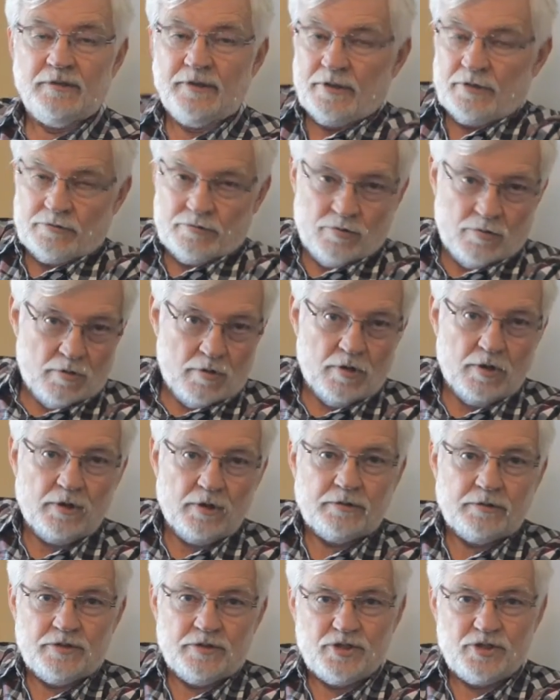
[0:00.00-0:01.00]

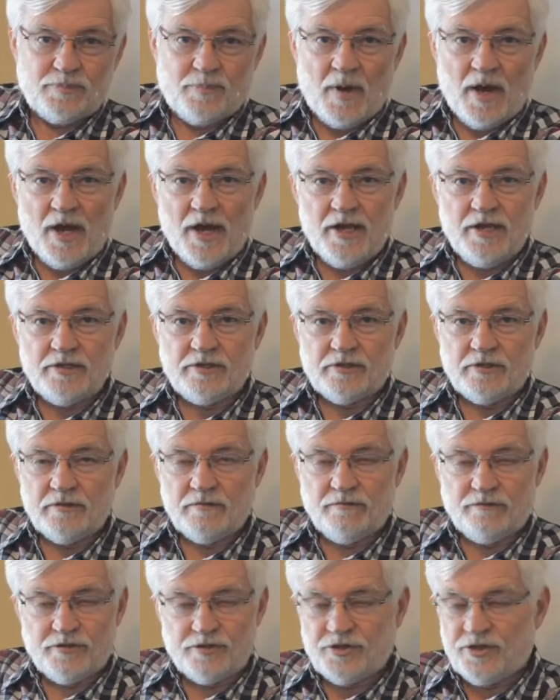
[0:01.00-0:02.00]
ignored, despised,
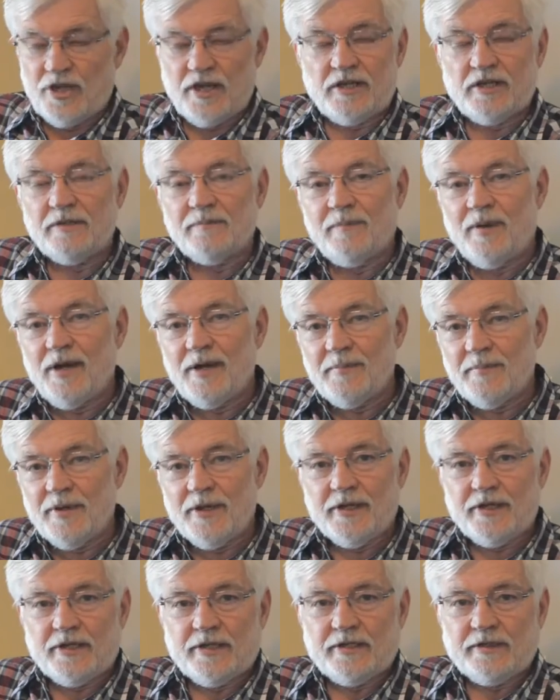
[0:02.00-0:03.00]
and forsaken by
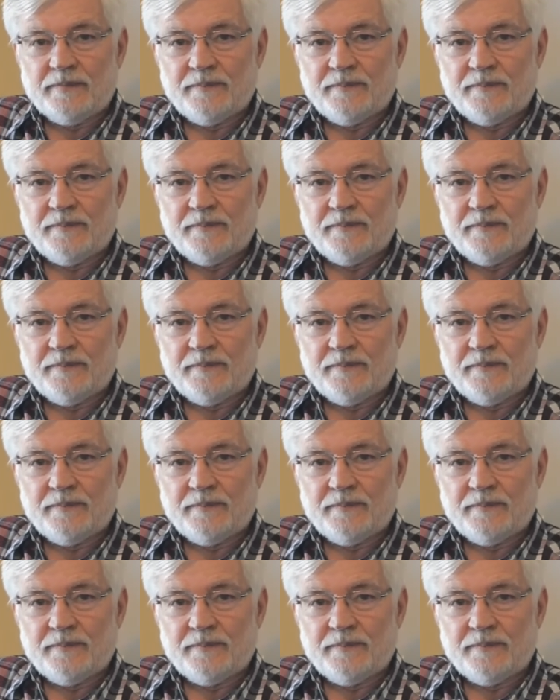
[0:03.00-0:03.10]
many.